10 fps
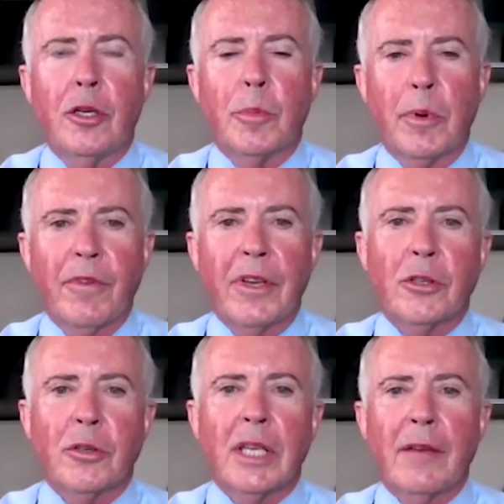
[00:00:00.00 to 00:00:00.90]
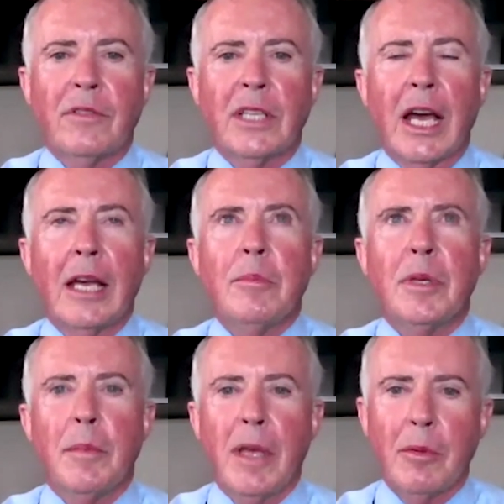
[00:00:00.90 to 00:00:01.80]
Your professors have time
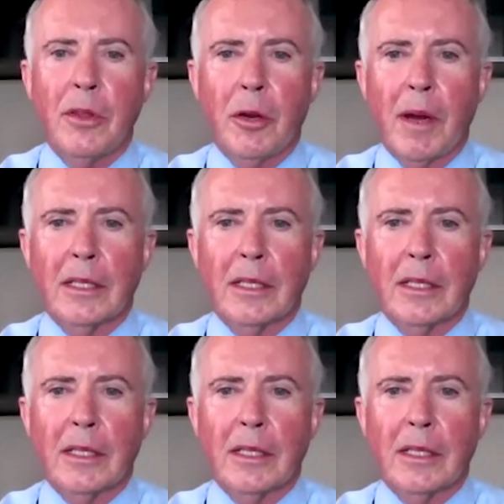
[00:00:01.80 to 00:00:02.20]
to meet with you